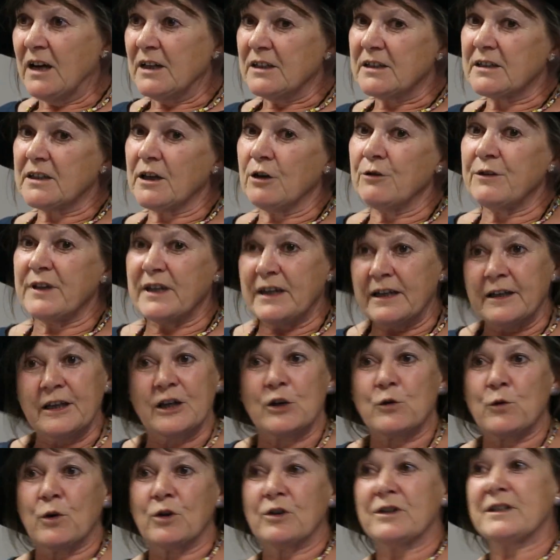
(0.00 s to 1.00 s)
So that
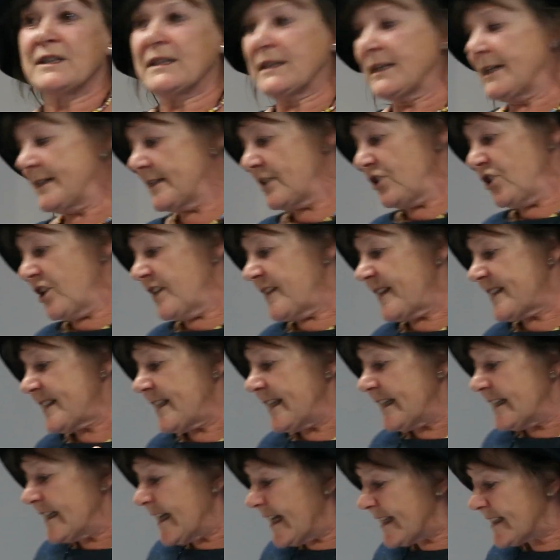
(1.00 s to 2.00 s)
inequalities, they're
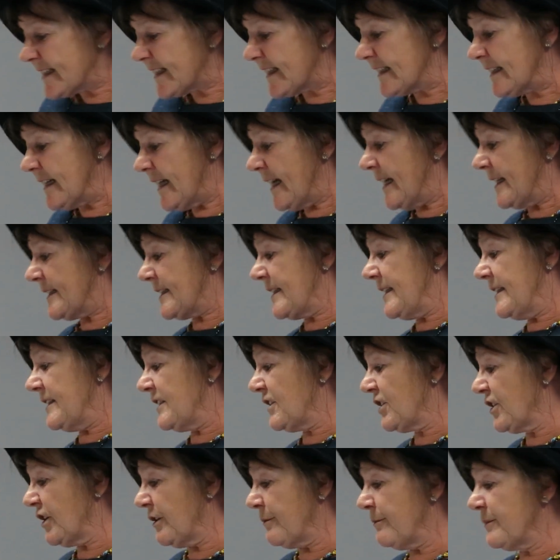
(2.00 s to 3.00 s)
seen less and less in
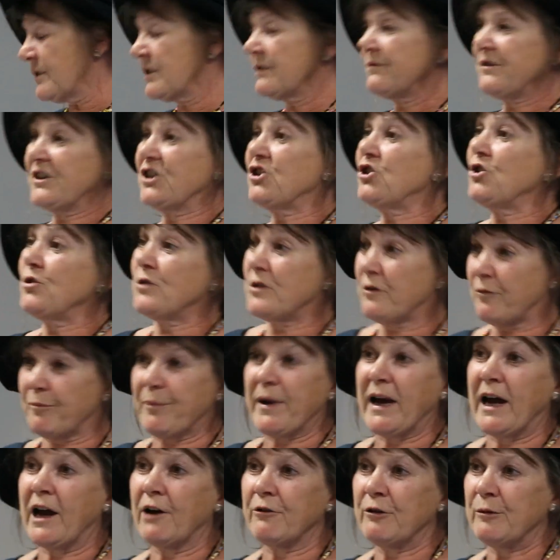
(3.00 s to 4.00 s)
terms of issues of
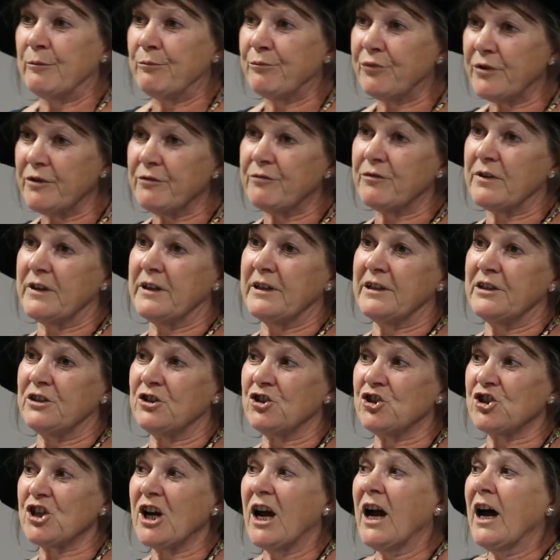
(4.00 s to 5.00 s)
power and
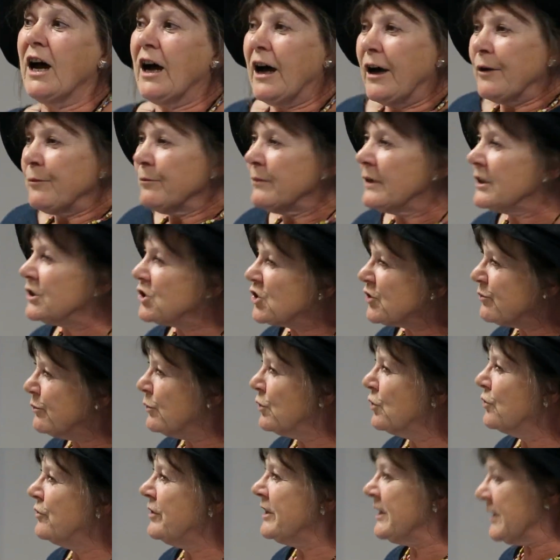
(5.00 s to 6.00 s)
privilege, and much
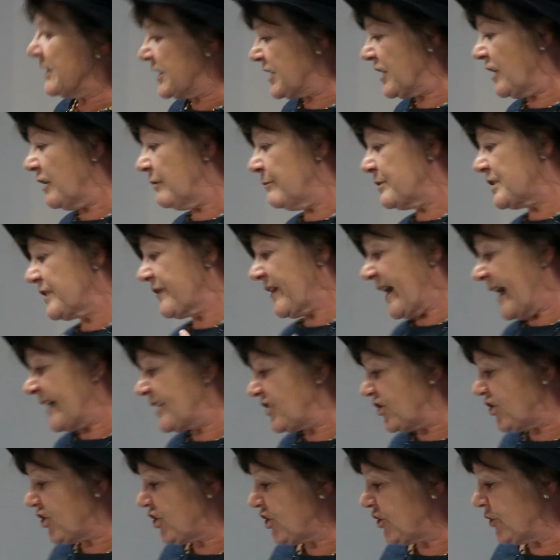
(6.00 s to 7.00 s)
more in terms of
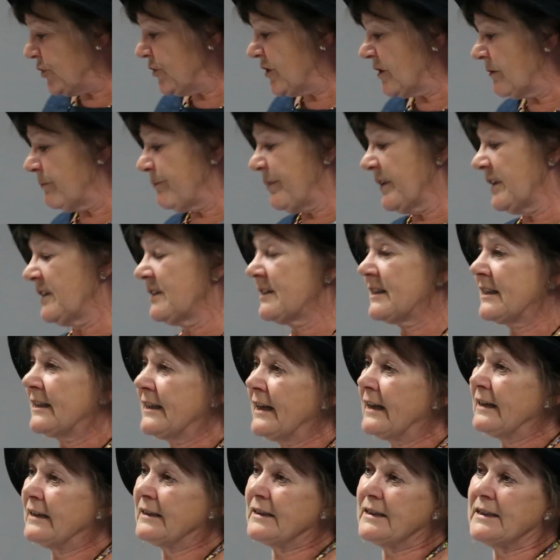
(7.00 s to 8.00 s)
attitude and
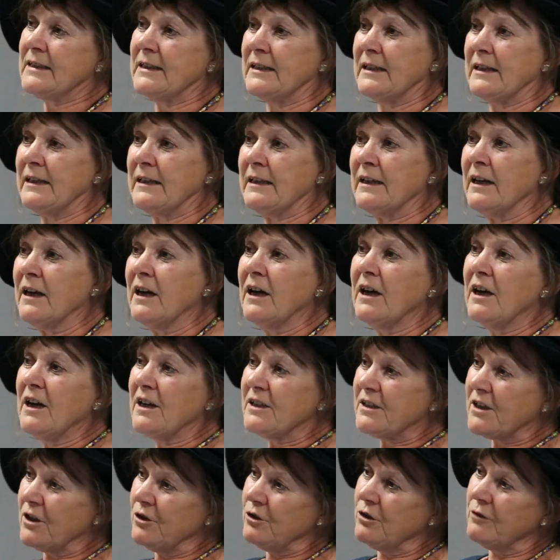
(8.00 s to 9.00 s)
personality.
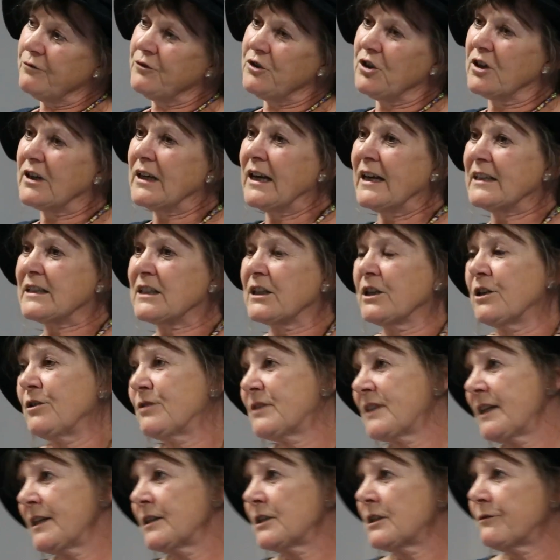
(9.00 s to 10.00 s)
So you've your Glasgow
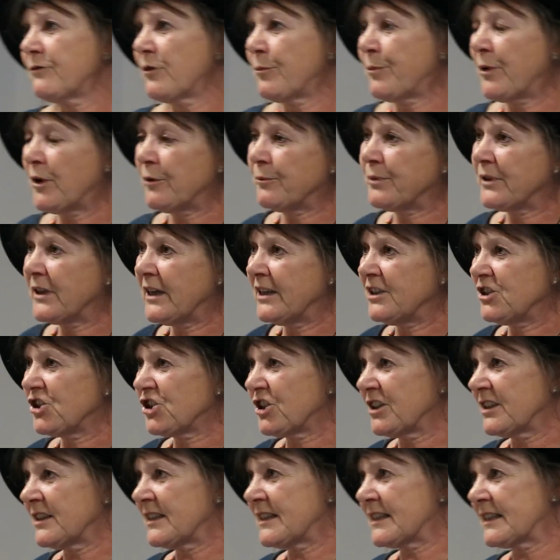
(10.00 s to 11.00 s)
Centre for
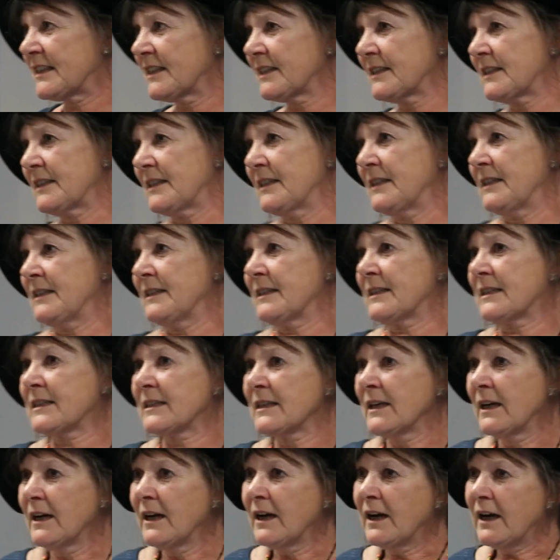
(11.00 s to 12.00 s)
Population Studies,
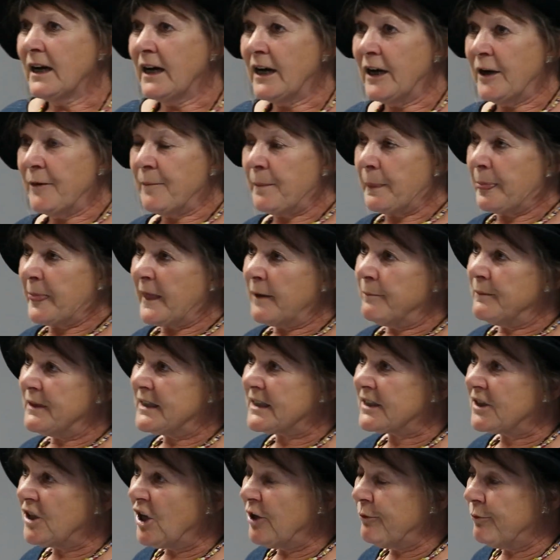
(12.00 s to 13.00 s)
and
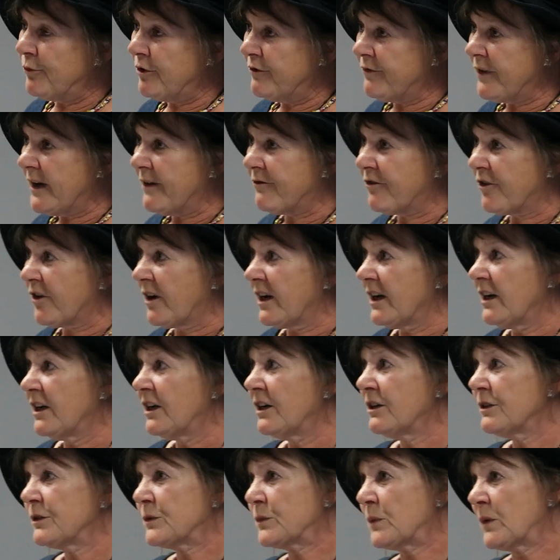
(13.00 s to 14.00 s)
Miss Noma, if ever I
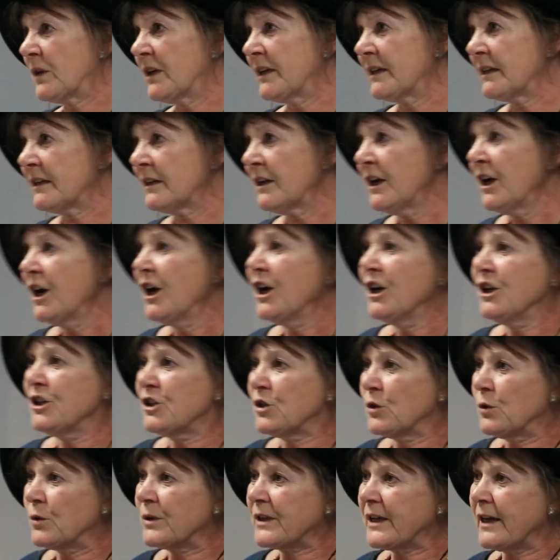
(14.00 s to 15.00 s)
heard one,
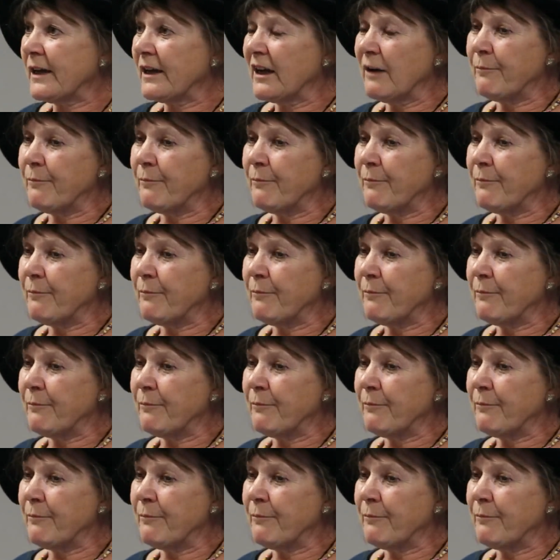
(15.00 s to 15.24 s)
talking